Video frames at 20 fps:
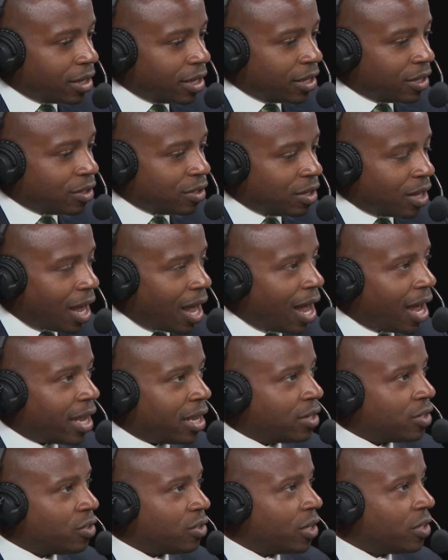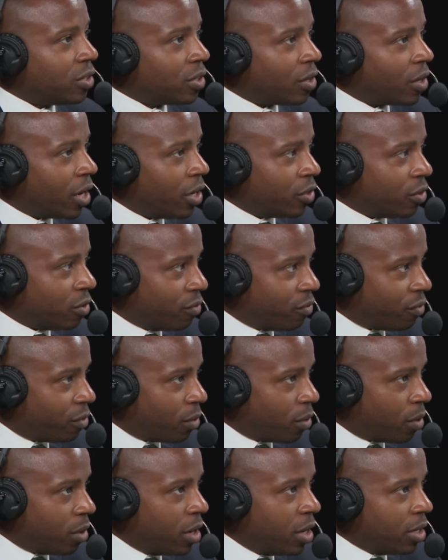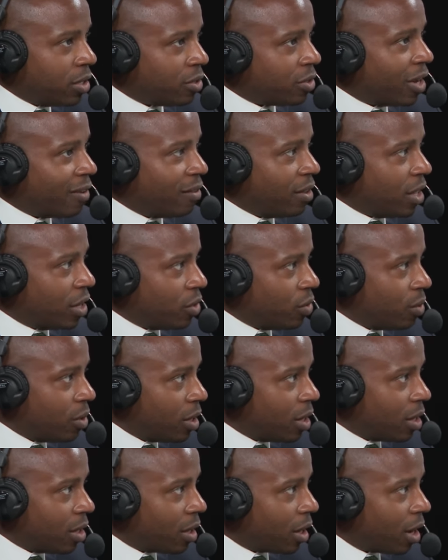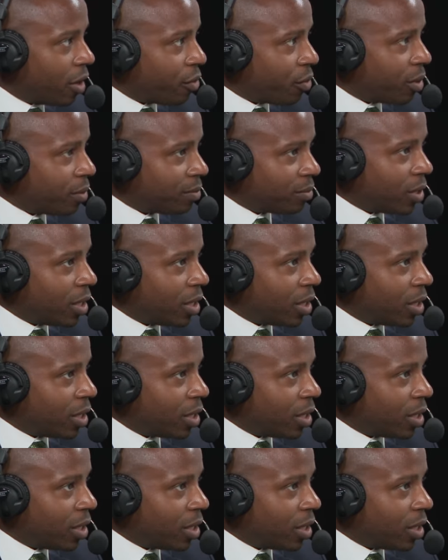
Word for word: is the highest designation for safety that you can get in the country,